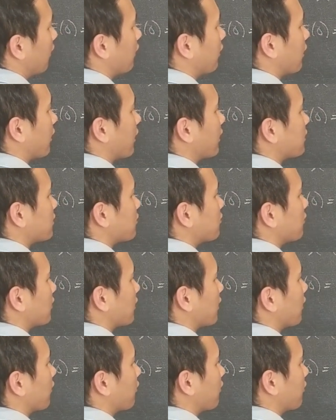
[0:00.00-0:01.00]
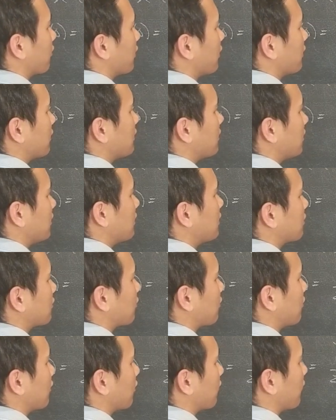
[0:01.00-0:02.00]
and it asks you to calculate t
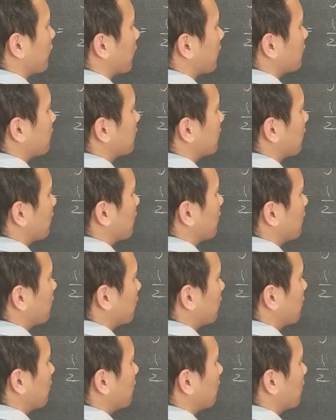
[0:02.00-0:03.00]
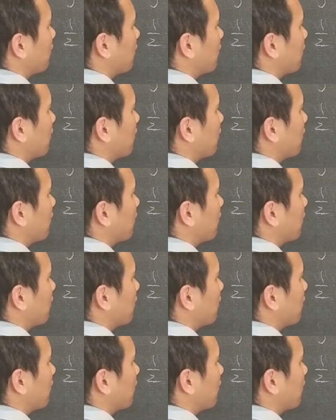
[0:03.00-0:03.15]
squared of x0